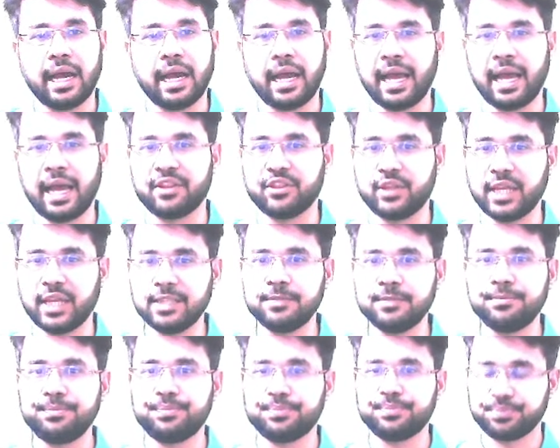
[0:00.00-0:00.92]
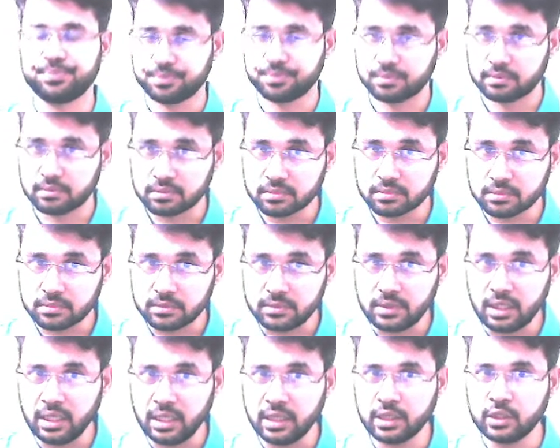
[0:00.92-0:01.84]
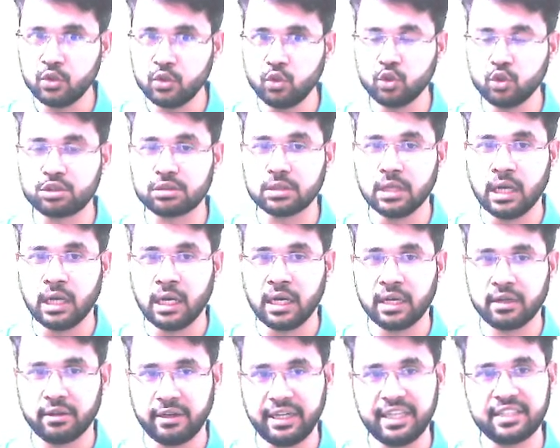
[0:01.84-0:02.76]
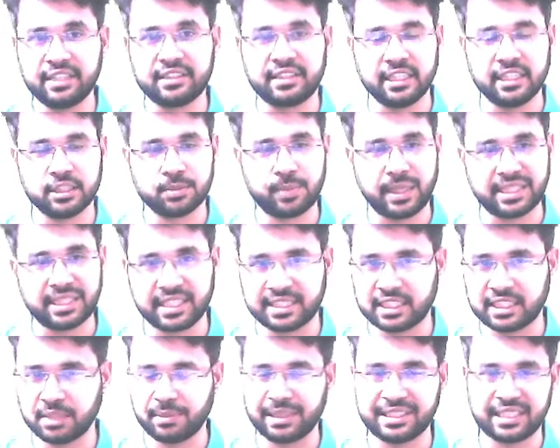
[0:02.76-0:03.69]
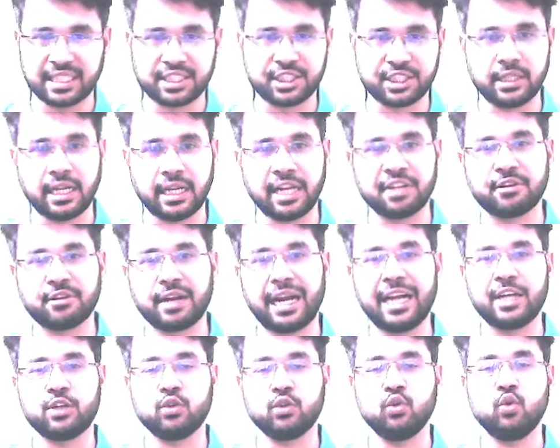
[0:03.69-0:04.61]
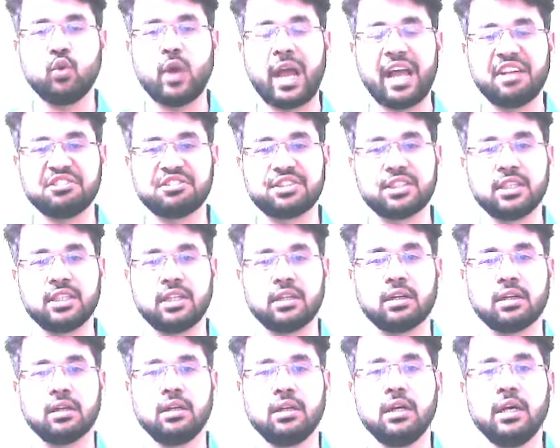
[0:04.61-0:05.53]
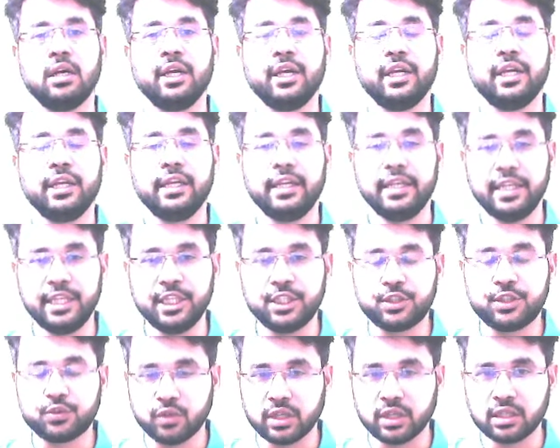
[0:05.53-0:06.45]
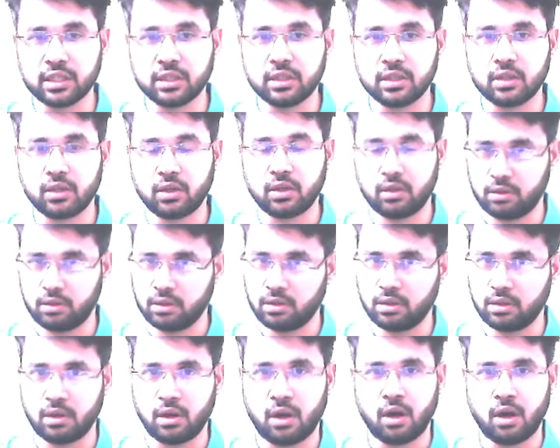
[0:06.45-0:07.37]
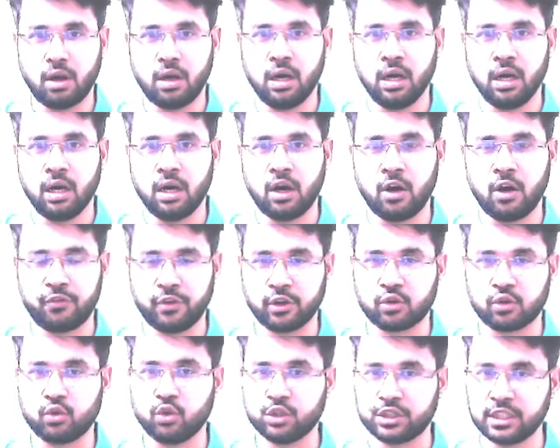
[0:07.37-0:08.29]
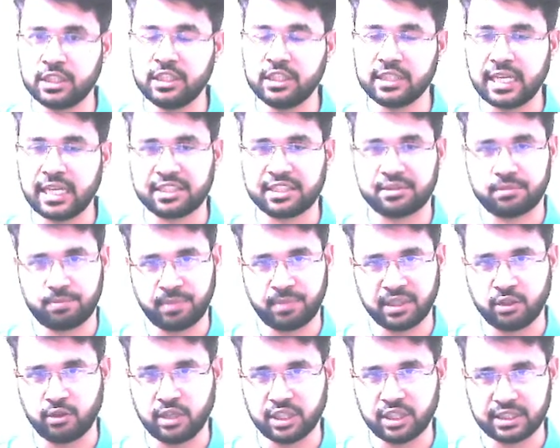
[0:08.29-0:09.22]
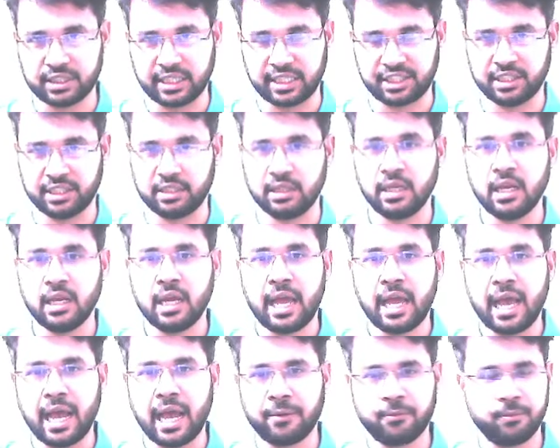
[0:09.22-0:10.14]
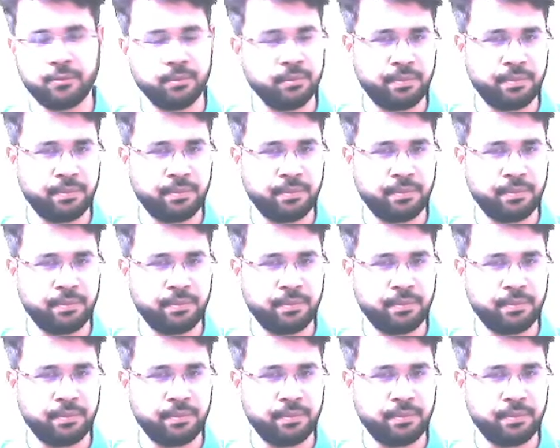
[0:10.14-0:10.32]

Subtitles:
And then you read things by section and try to answer each one of your question in that particular section, and